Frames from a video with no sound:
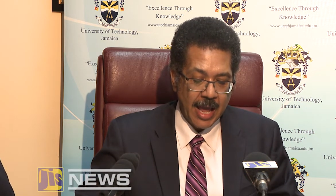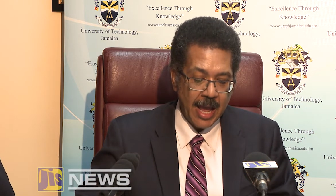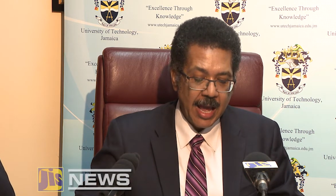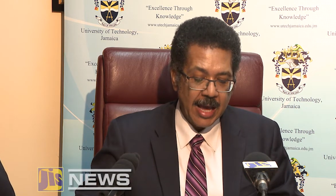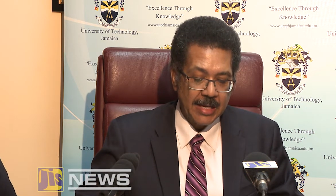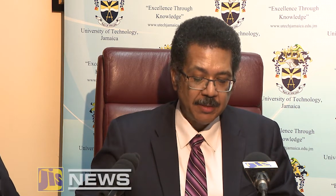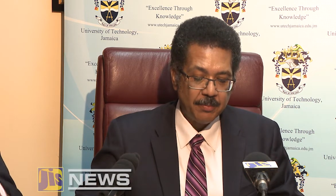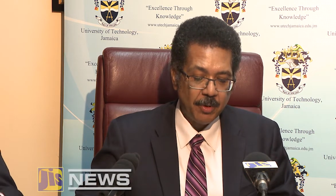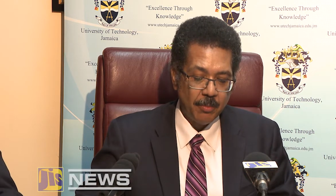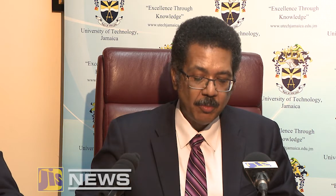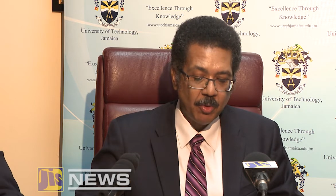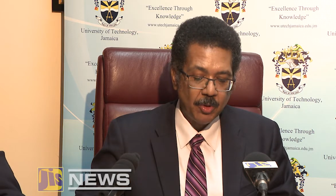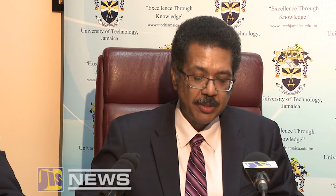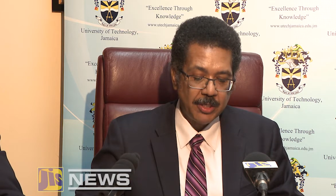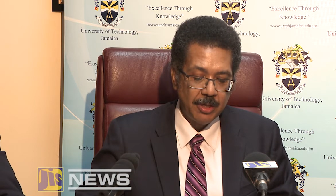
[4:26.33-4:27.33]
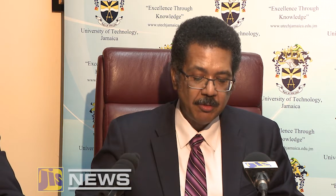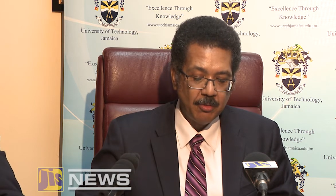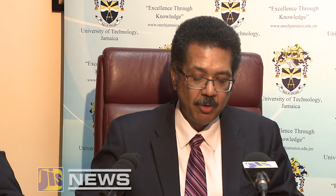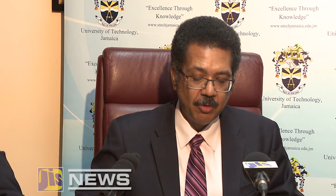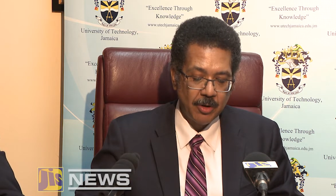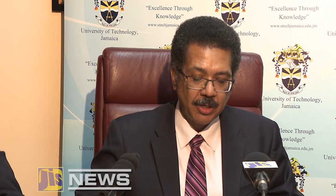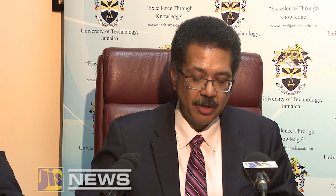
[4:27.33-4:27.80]
and promoting
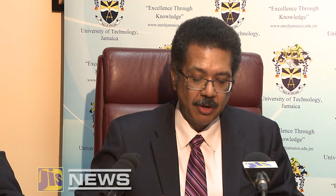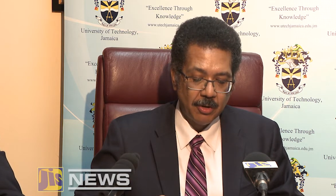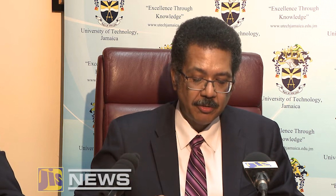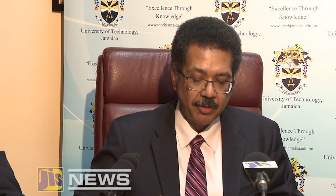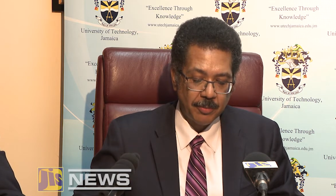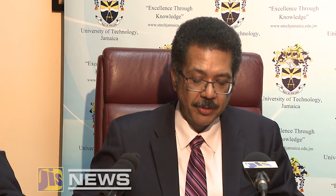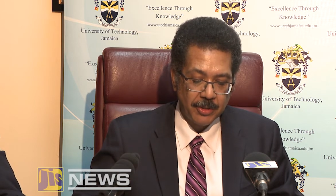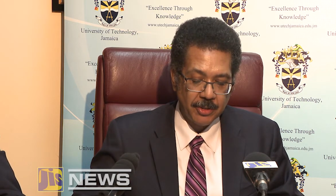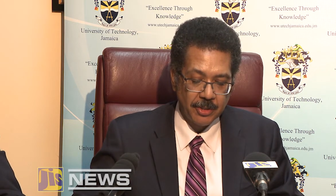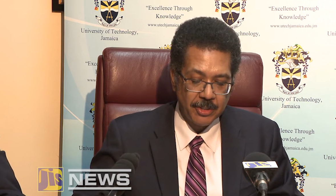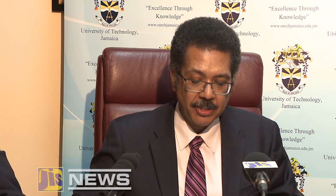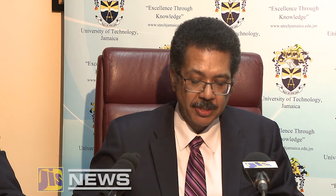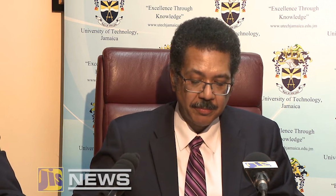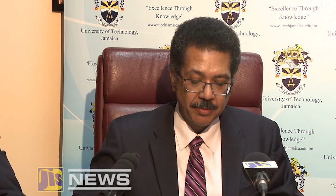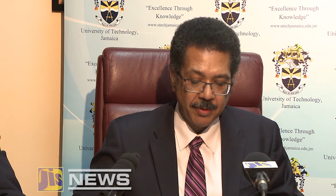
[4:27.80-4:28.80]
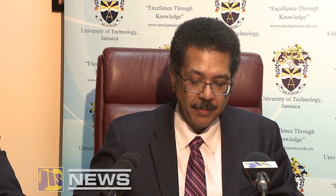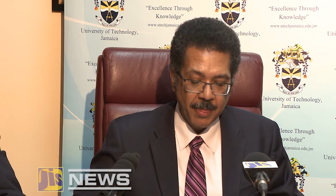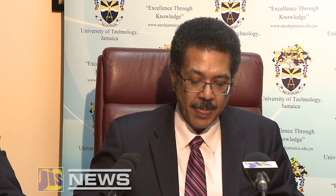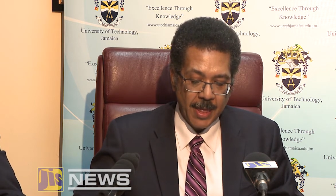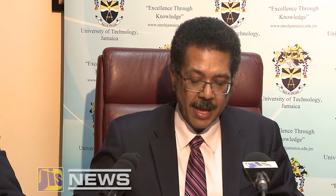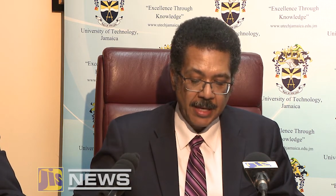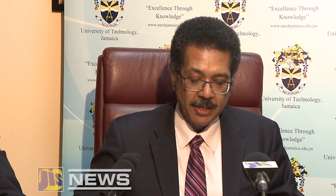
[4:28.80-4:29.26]
rural entrepreneurship
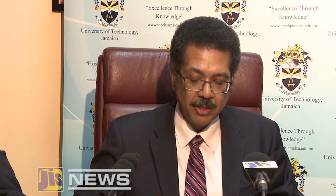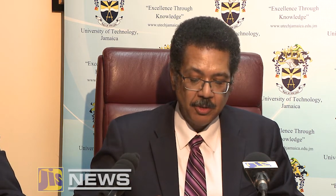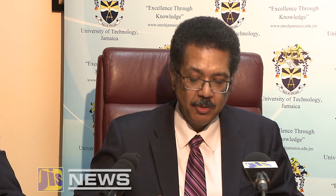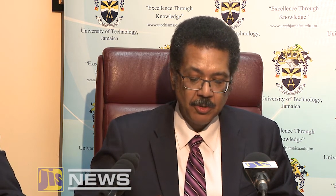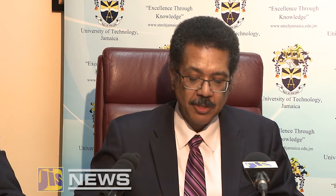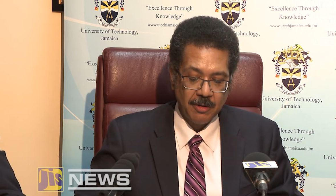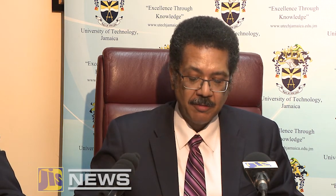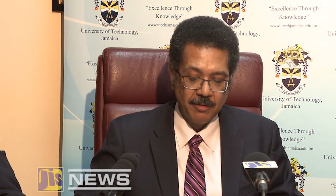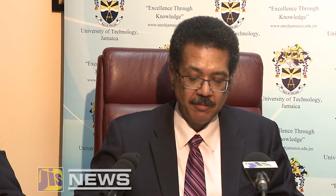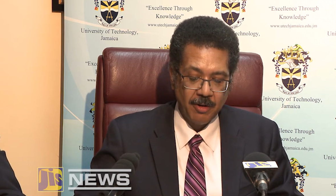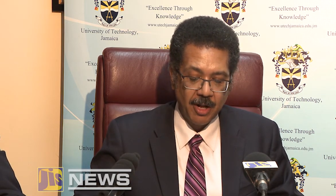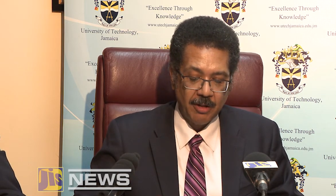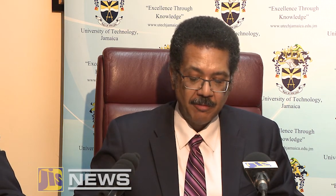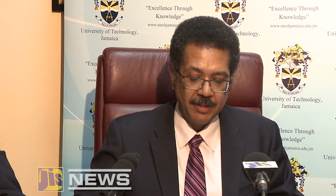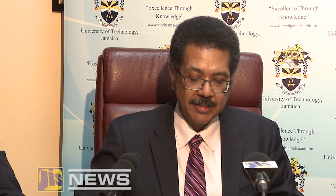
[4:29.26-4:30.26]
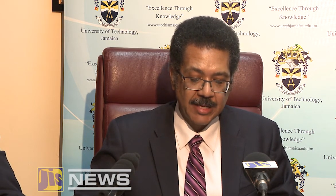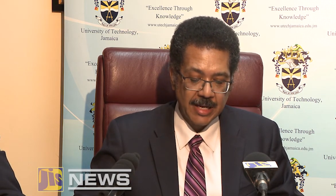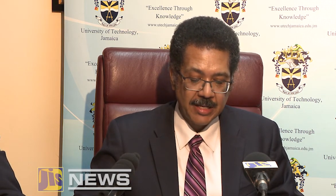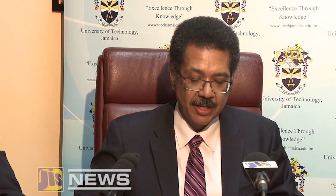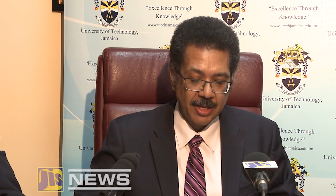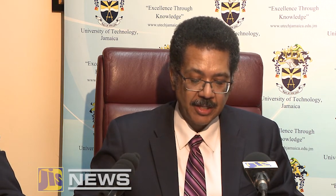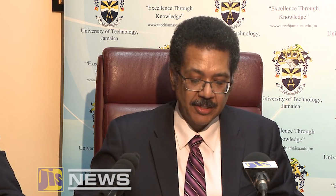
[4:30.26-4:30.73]
and the use of evolving
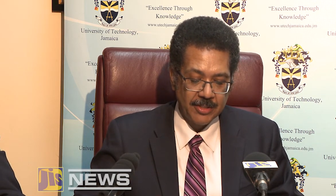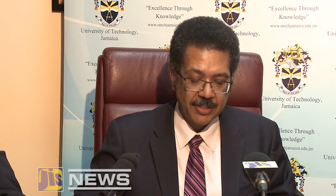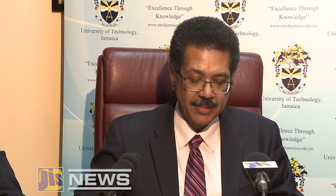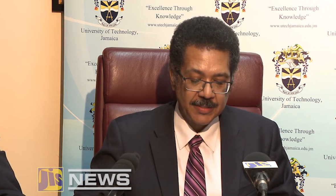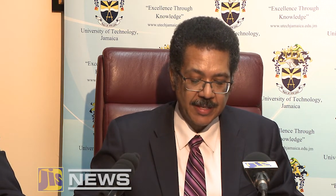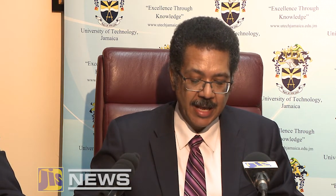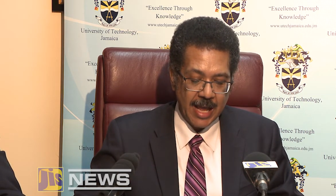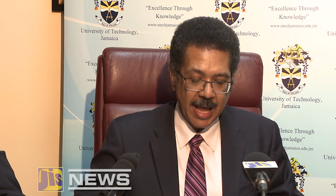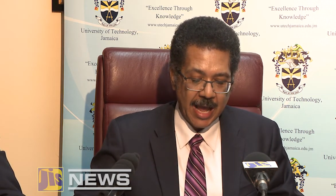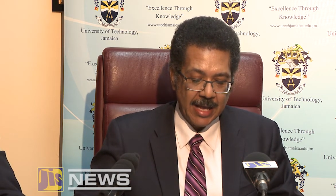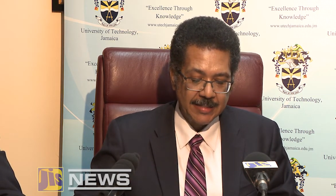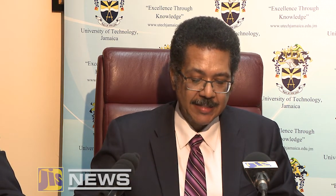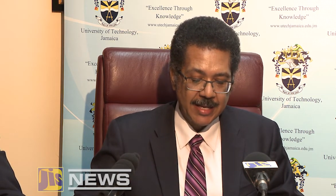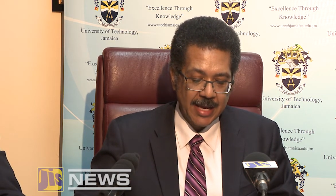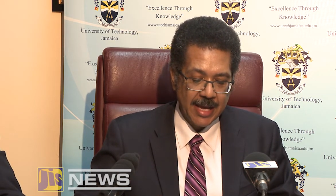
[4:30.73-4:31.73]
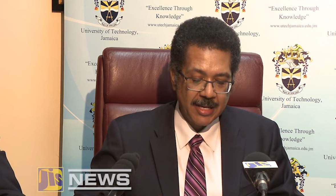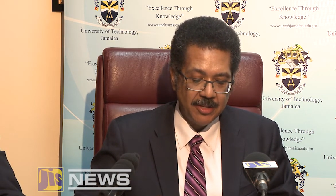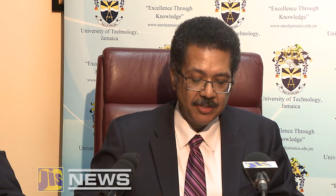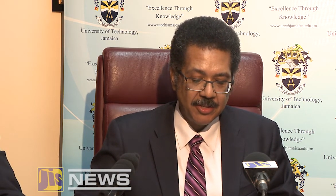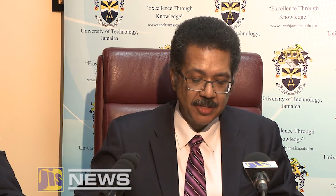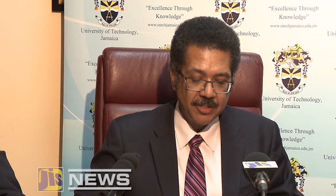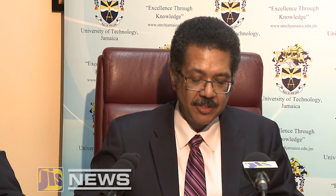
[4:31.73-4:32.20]
technologies as the
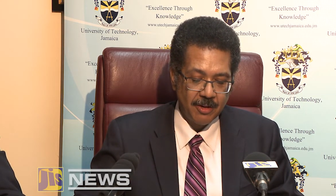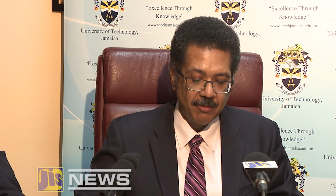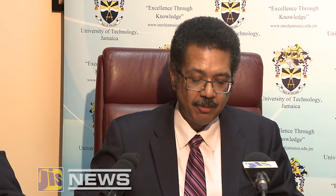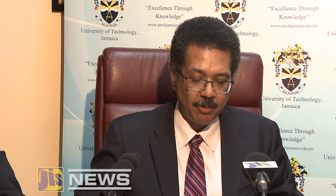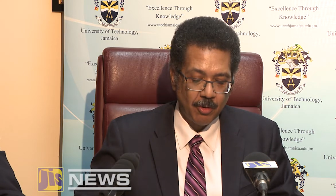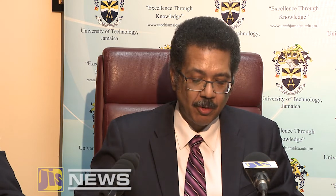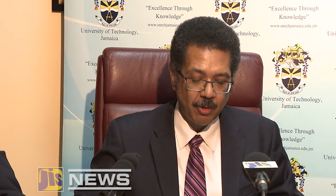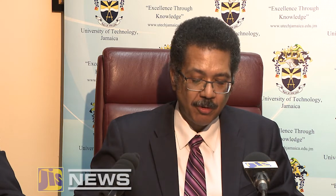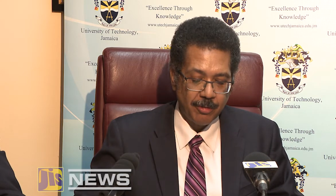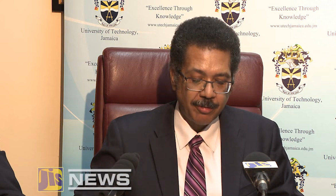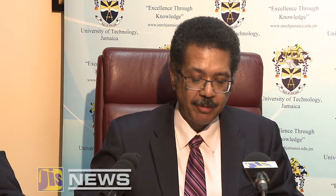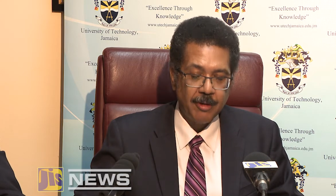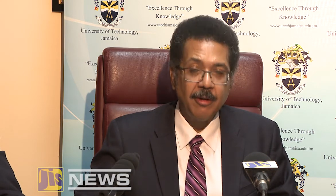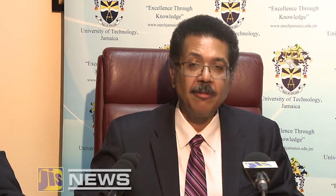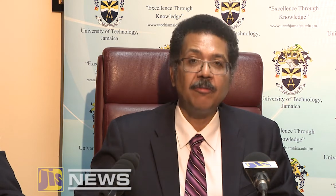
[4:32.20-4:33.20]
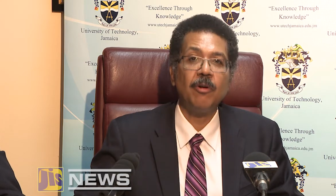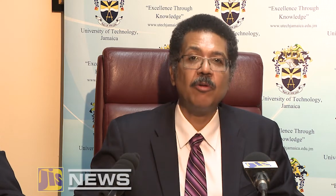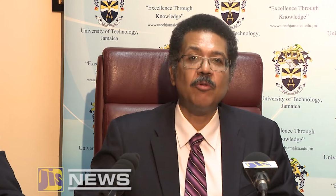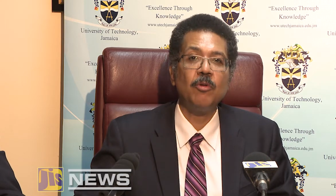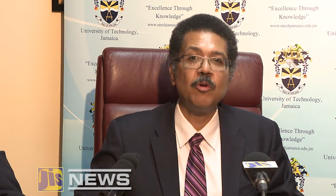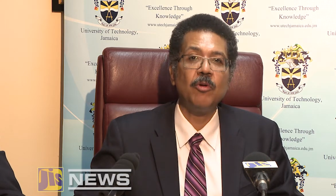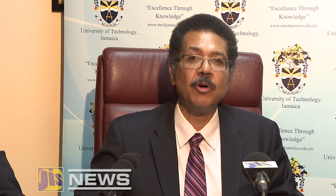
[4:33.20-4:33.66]
engines of growth for
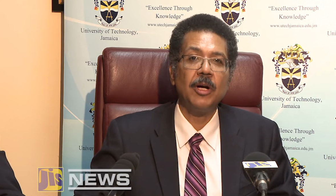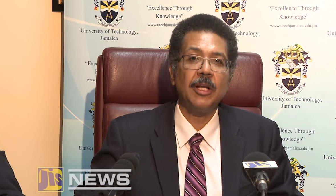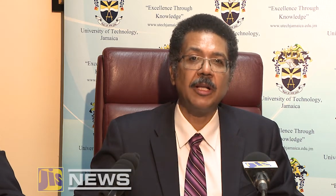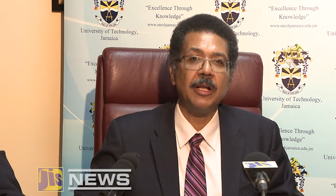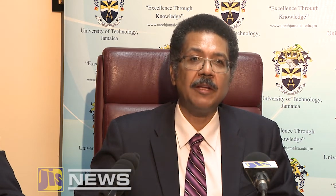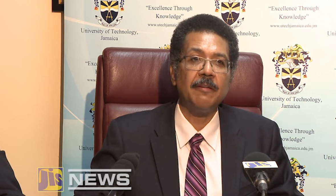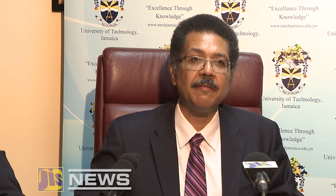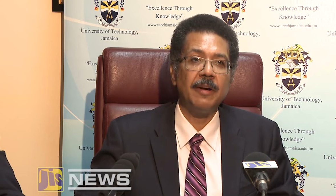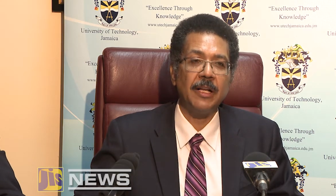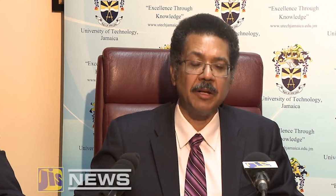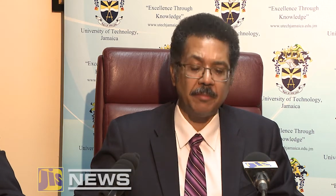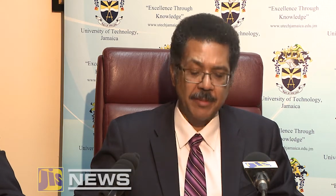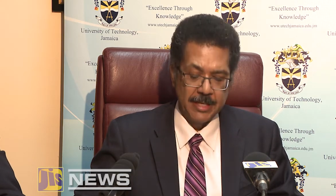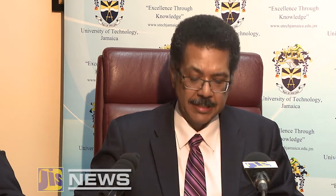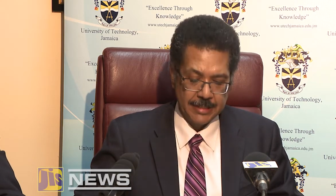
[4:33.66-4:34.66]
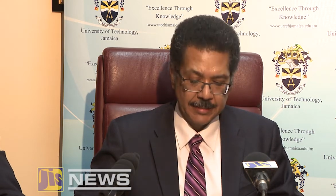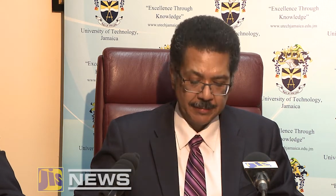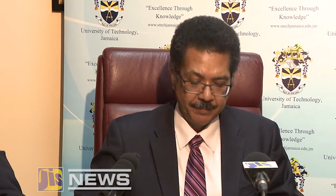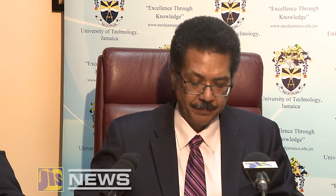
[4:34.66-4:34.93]
rural development.